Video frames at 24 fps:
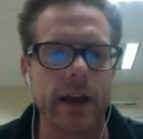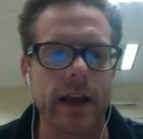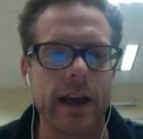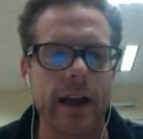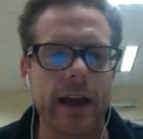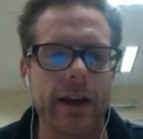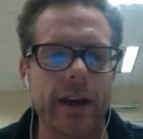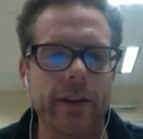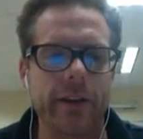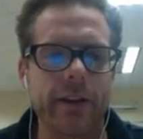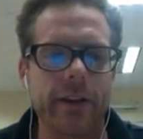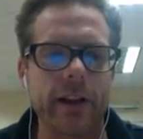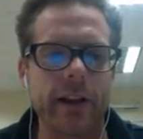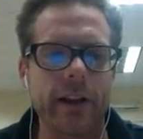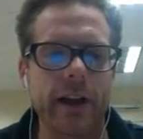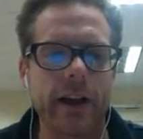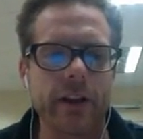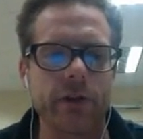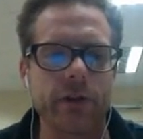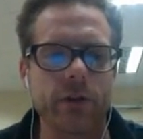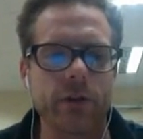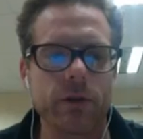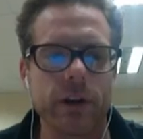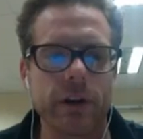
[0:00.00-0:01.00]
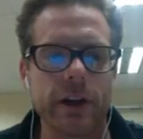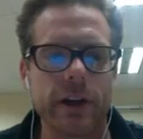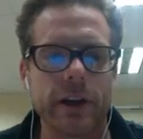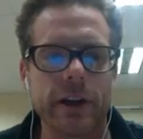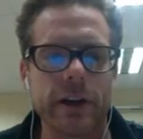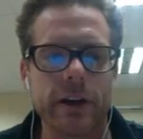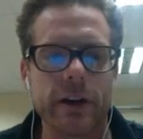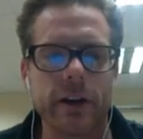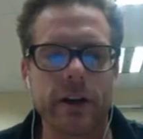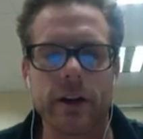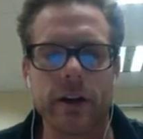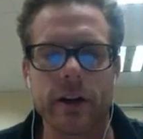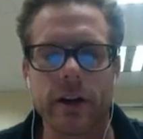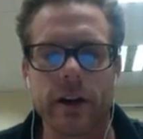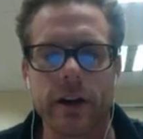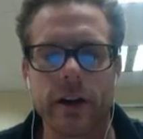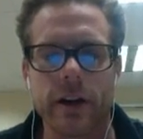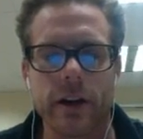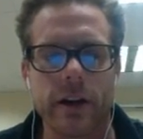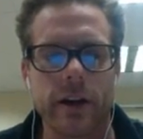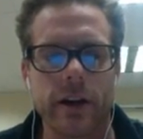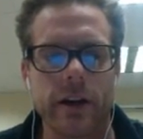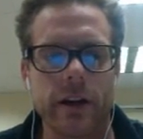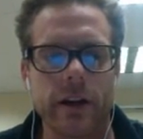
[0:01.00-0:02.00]
And then the last one right here
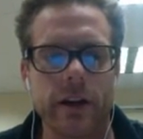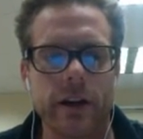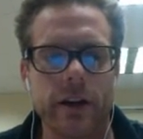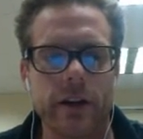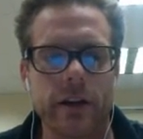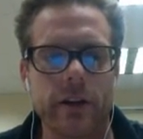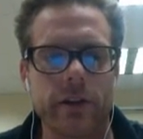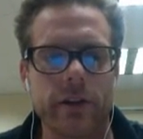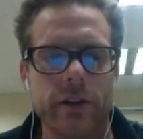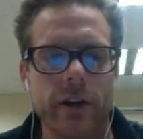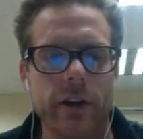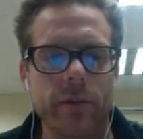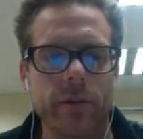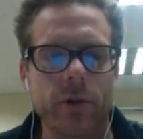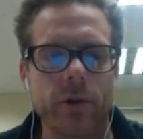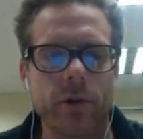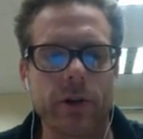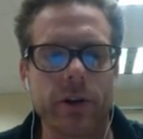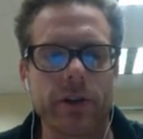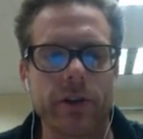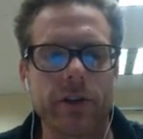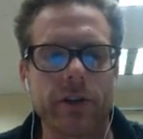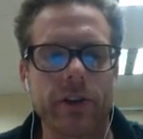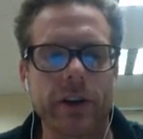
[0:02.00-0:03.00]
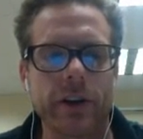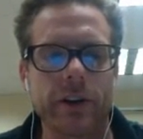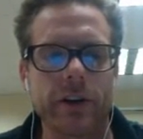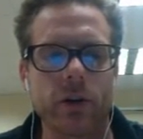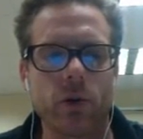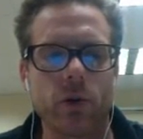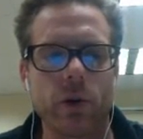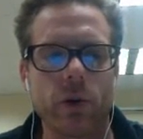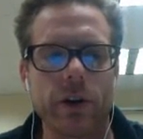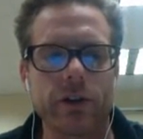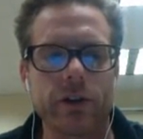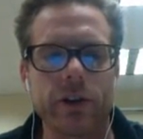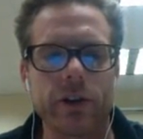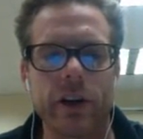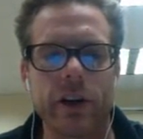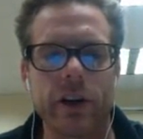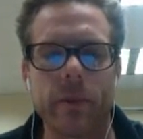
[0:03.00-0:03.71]
is I'm going to select a question.